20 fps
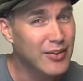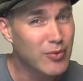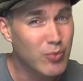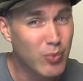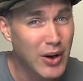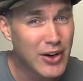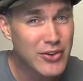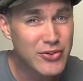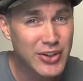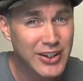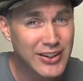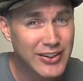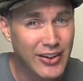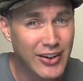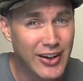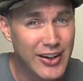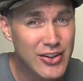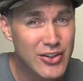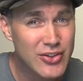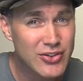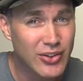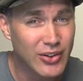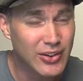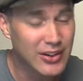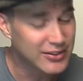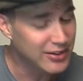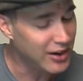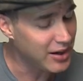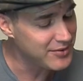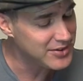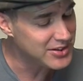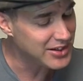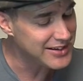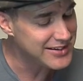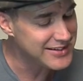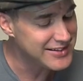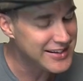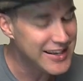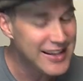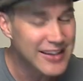one trick that I use all the time is I
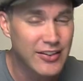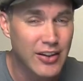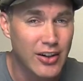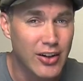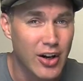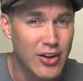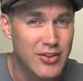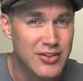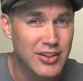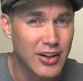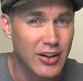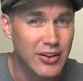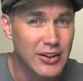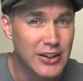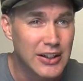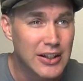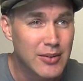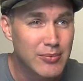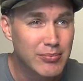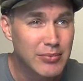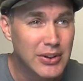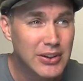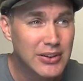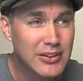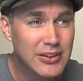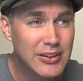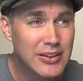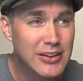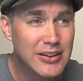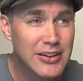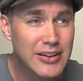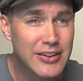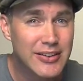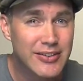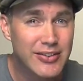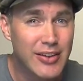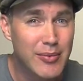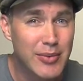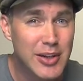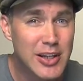sing the note. So,
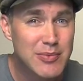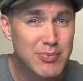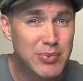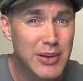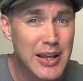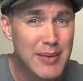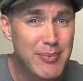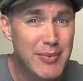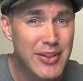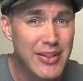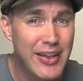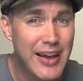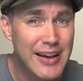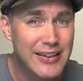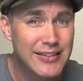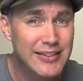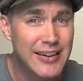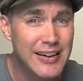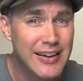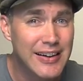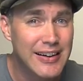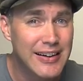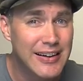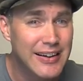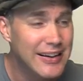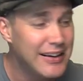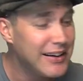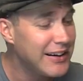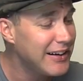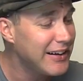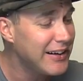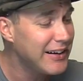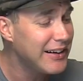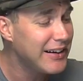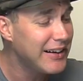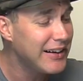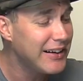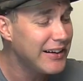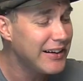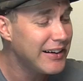somebody's played me that.
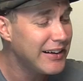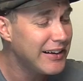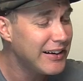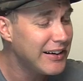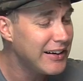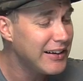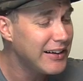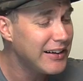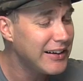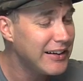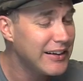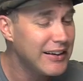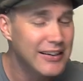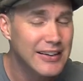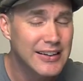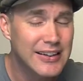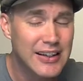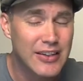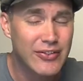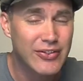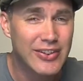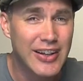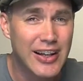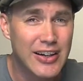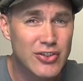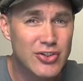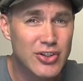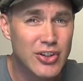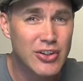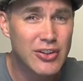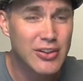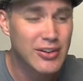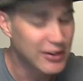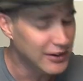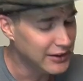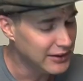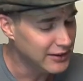Uh, if it's out of tune.